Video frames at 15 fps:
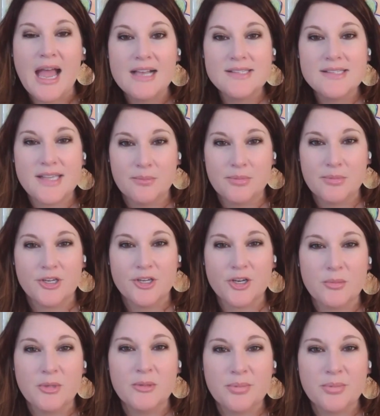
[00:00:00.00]
as a
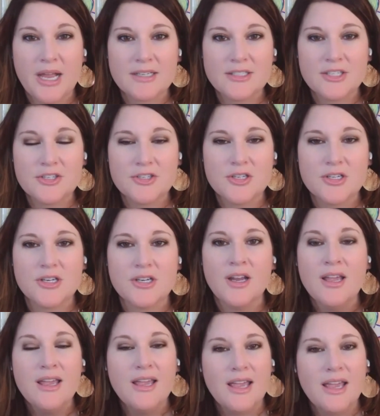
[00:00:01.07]
procurement practitioner,
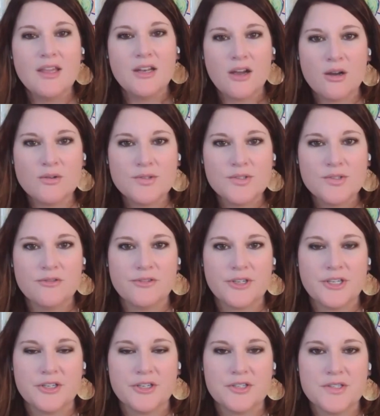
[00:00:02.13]
and then also for
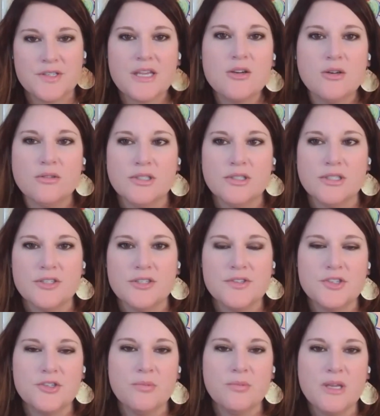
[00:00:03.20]
your stakeholders
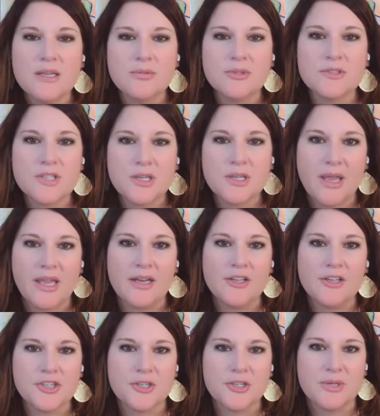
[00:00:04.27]
to be able to
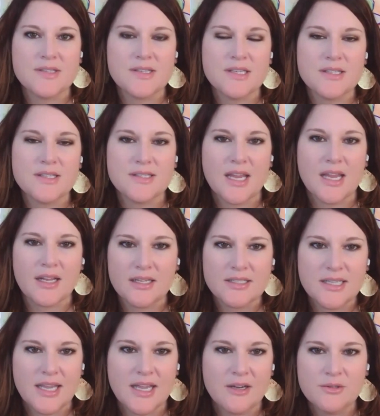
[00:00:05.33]
manage your business day in and
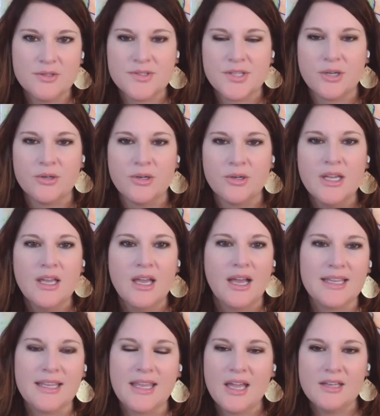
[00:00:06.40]
day out. So
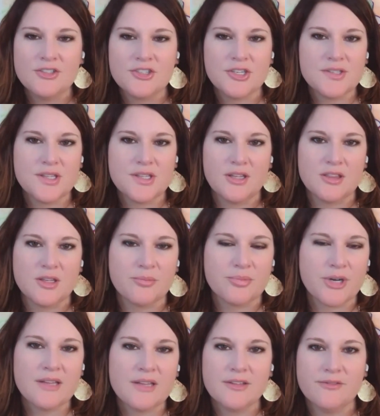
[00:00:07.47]
again, just the
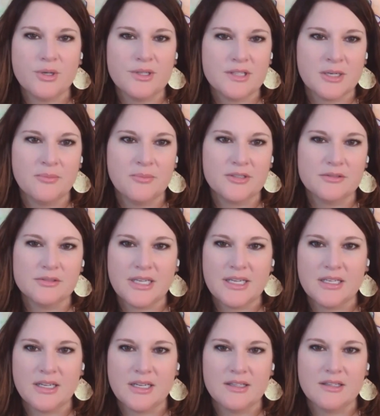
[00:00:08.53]
breadth of what they're
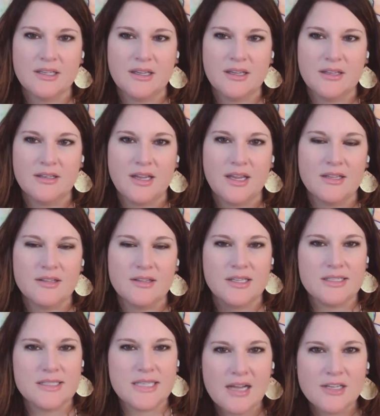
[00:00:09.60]
building and the
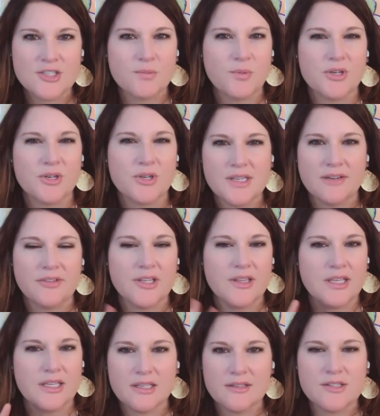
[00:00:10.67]
dashboards and
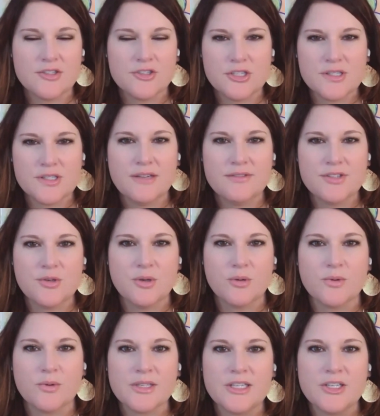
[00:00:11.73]
everything just gives you a
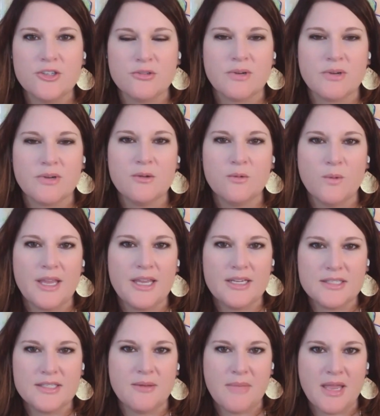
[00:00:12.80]
really great way
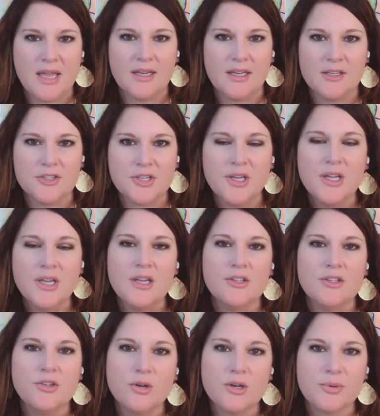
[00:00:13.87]
to manage
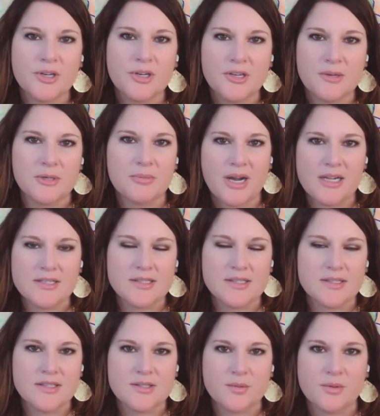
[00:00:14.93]
your procurement
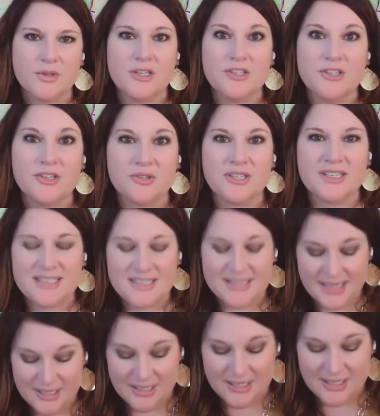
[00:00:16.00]
processes within your
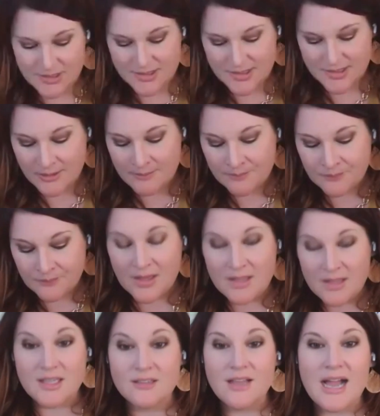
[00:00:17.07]
organizations.
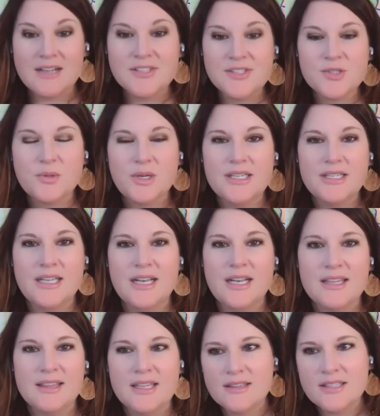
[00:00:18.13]
The last one, and
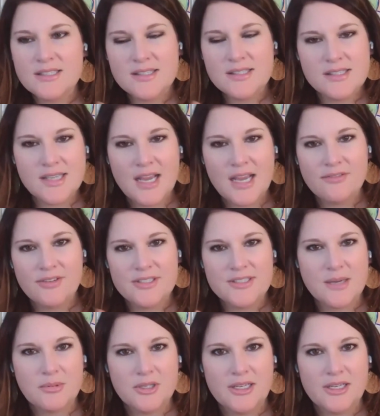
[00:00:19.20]
I think this is kind of a
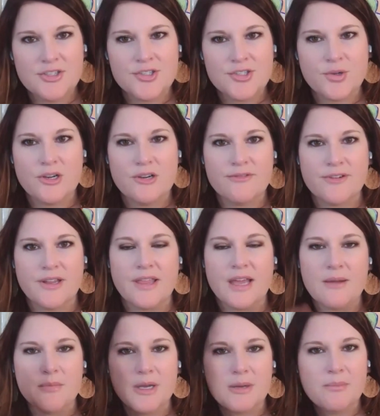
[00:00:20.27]
double-edged sword for
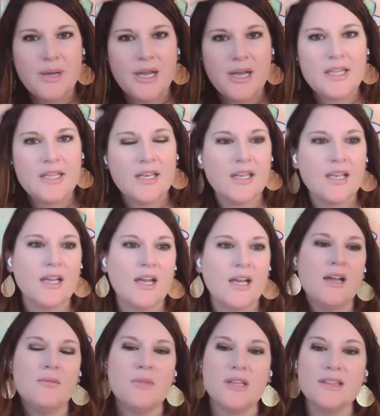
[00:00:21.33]
them, but
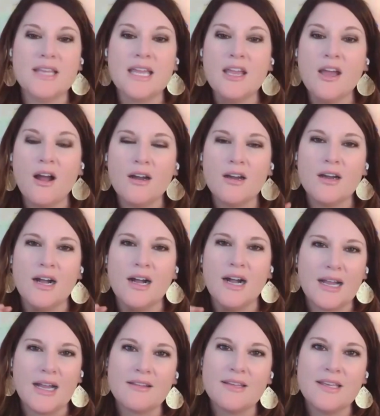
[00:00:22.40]
they are
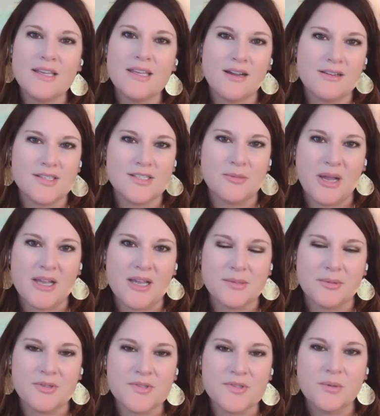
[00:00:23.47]
highly
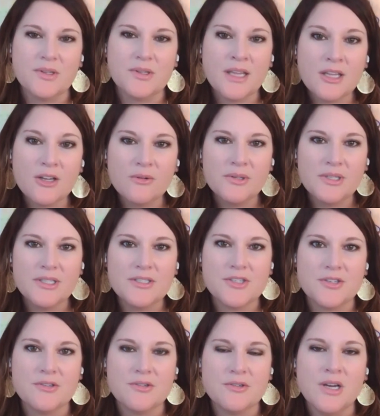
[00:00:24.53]
customizable. So when they go
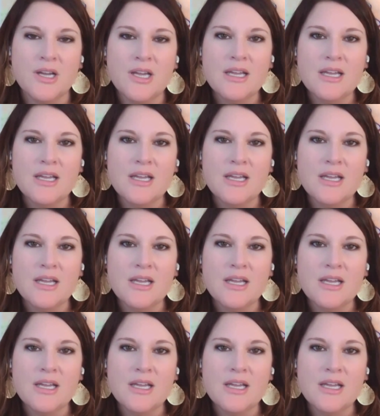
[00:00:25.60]
into